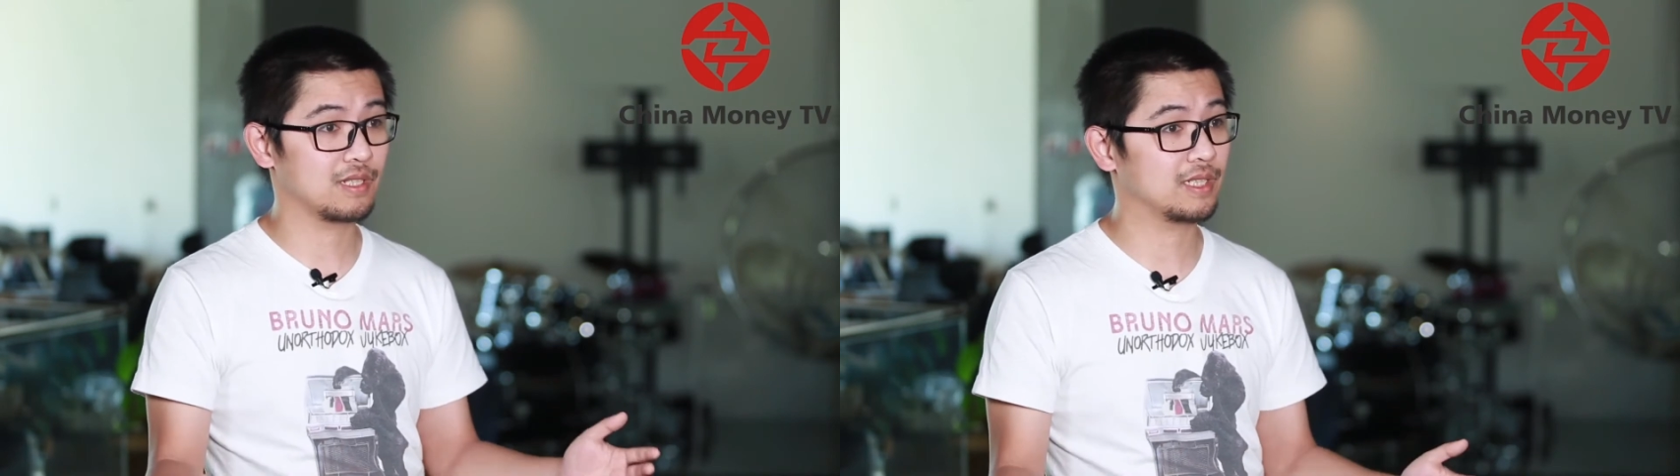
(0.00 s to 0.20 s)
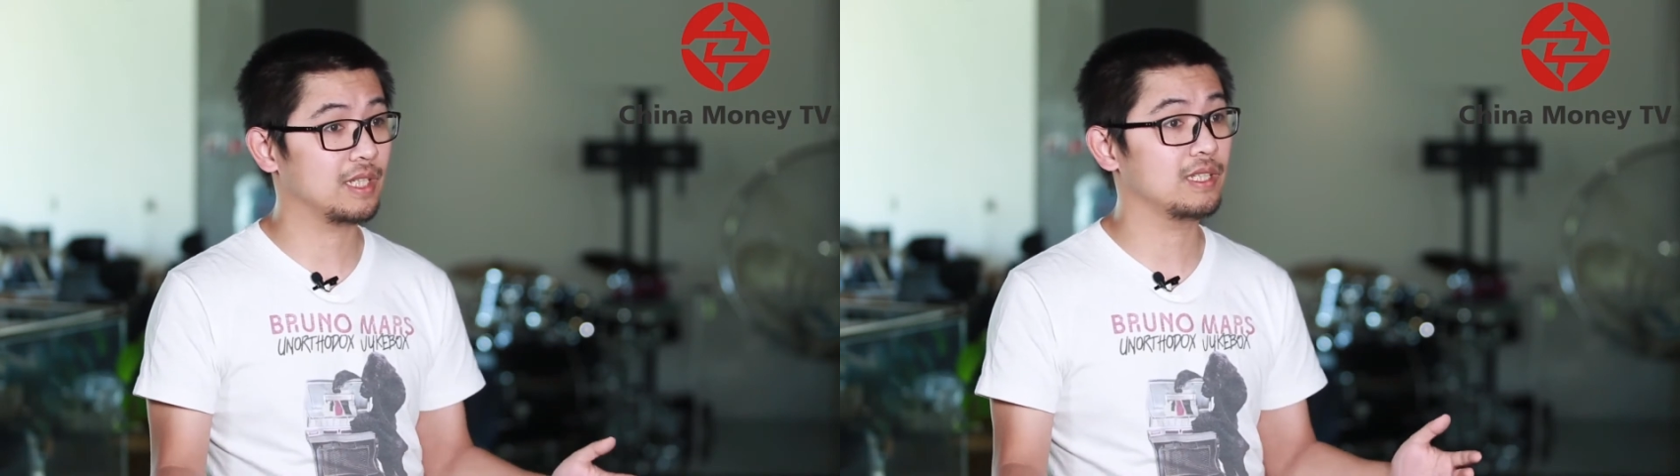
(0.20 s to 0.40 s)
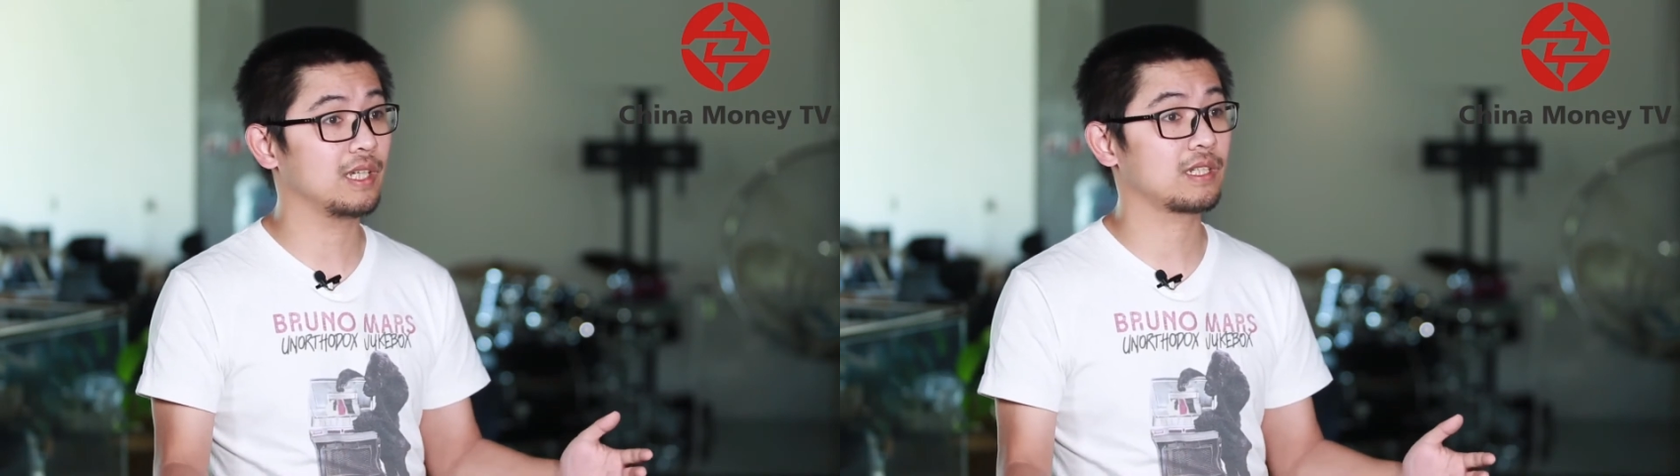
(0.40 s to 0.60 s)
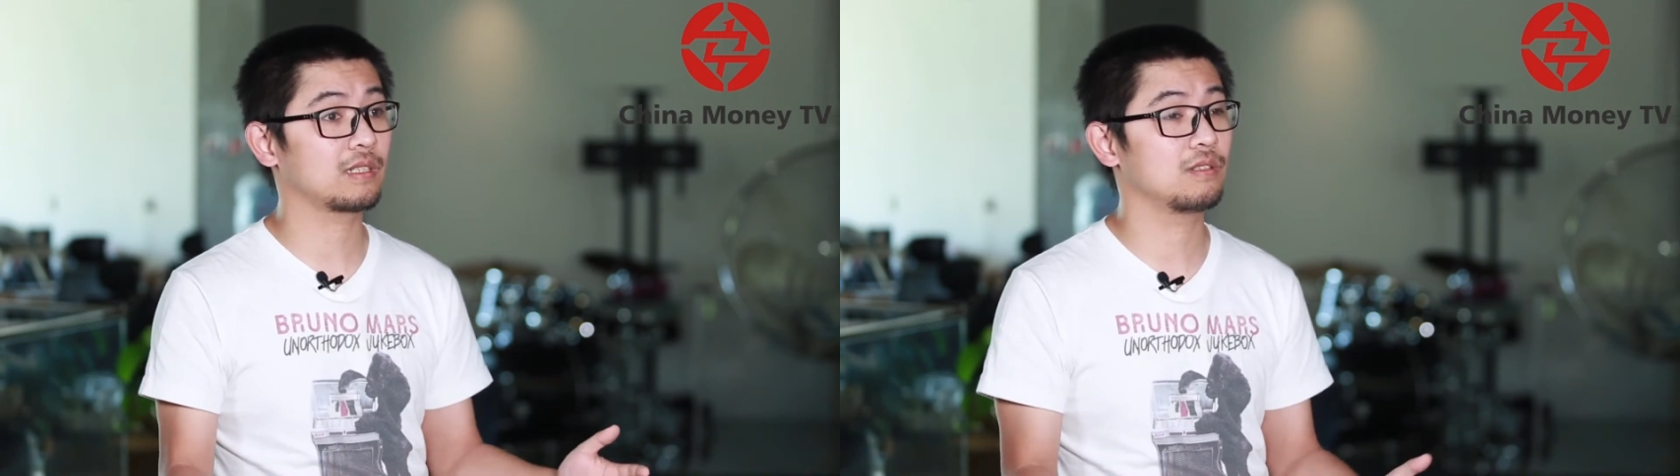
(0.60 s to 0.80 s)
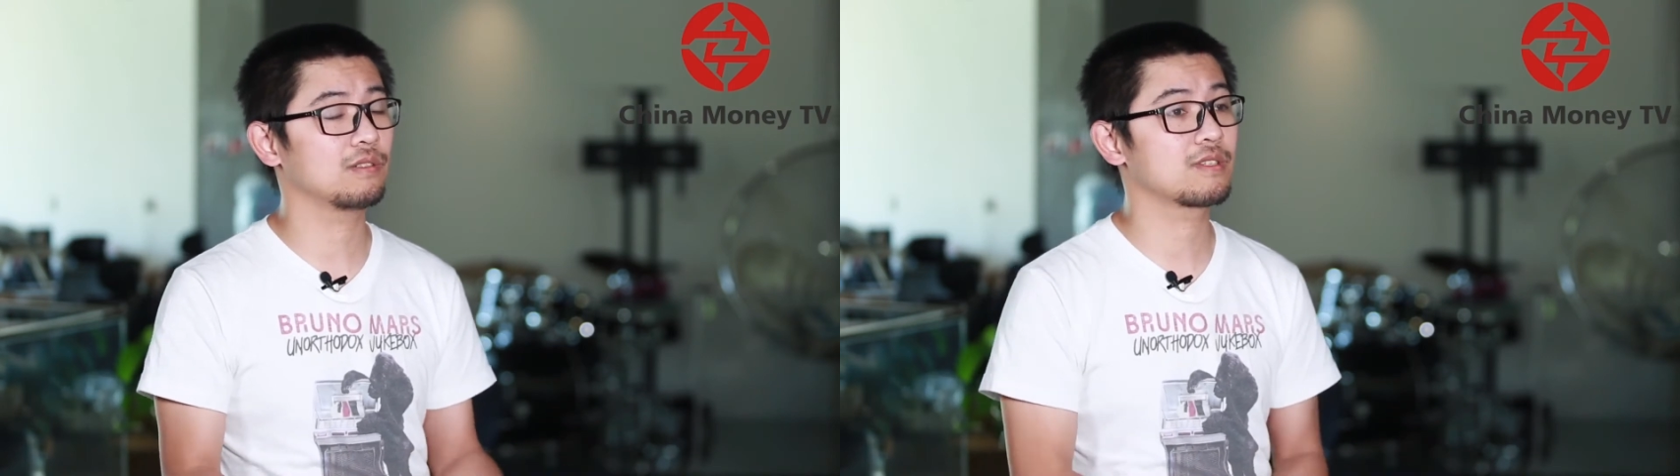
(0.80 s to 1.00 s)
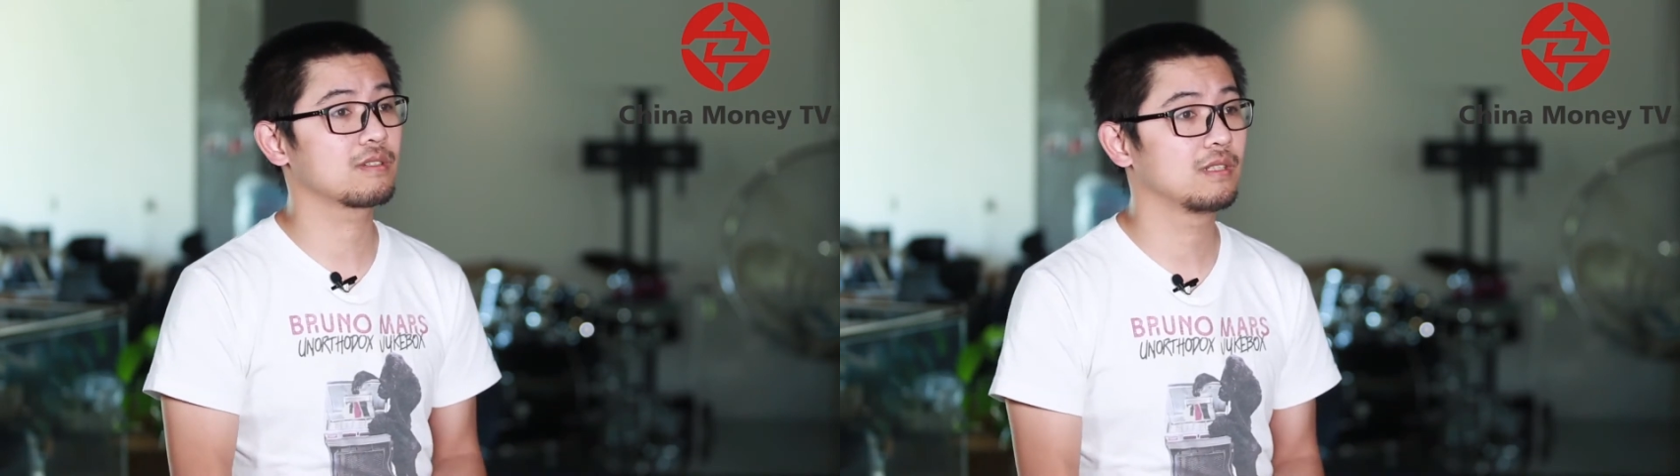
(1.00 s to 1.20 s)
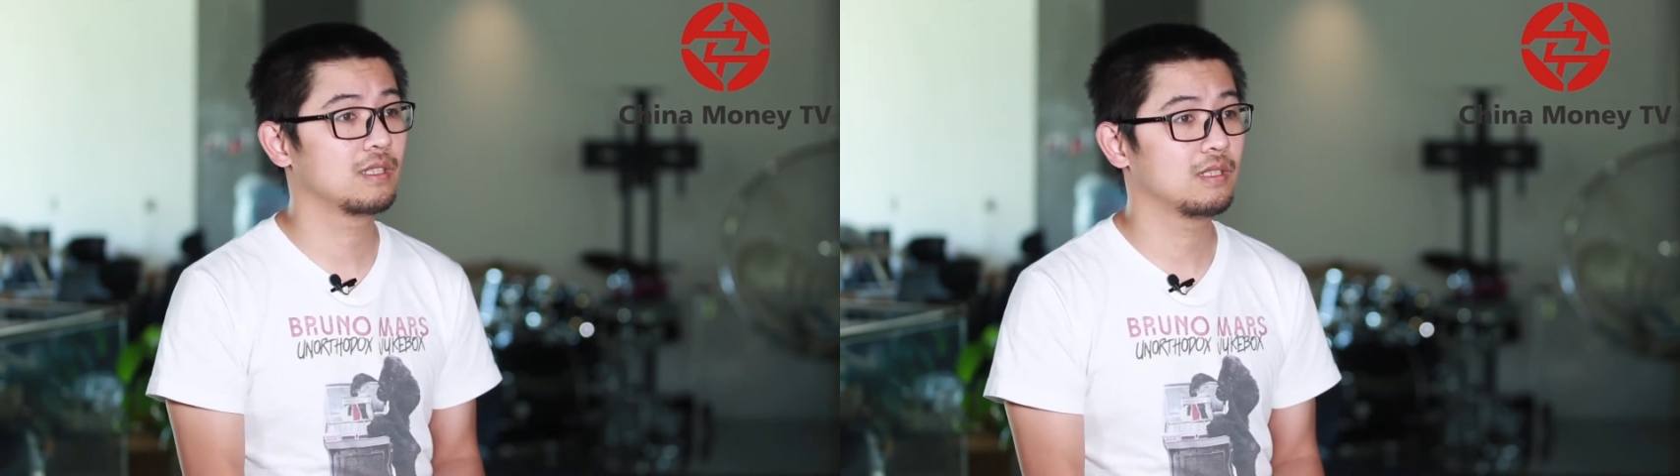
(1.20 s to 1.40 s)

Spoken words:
like AI technology.